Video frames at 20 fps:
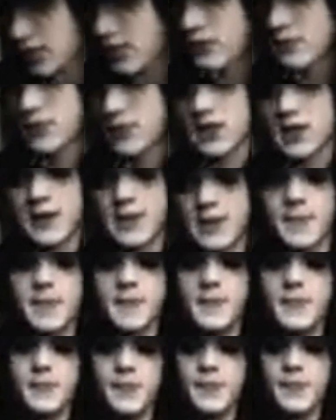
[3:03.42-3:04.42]

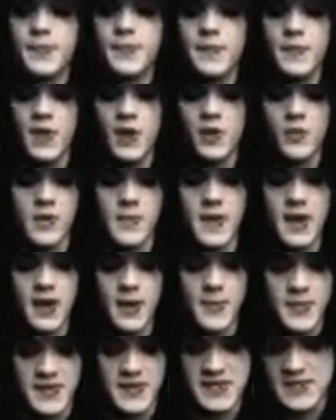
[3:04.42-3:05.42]
So we
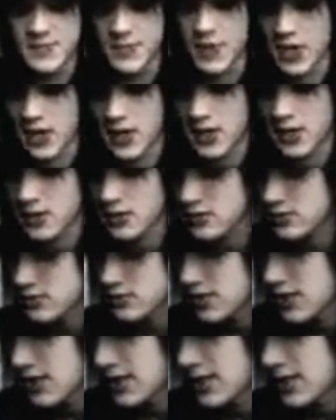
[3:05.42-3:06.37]
met up at this bar,